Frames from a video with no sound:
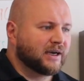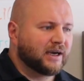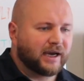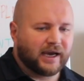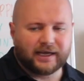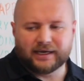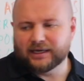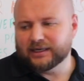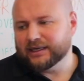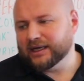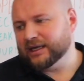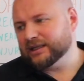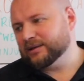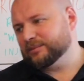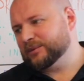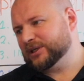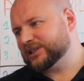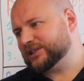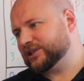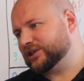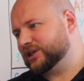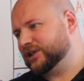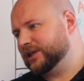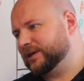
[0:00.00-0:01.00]
and another
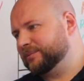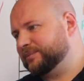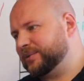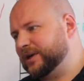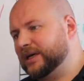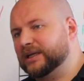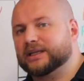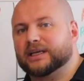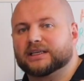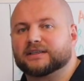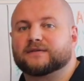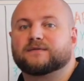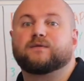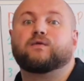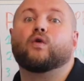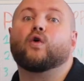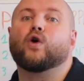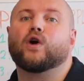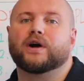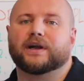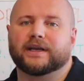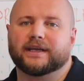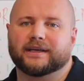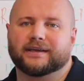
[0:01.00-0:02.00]
Mister Olympia does
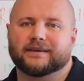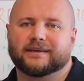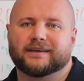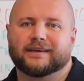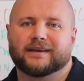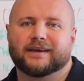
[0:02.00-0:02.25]
forty.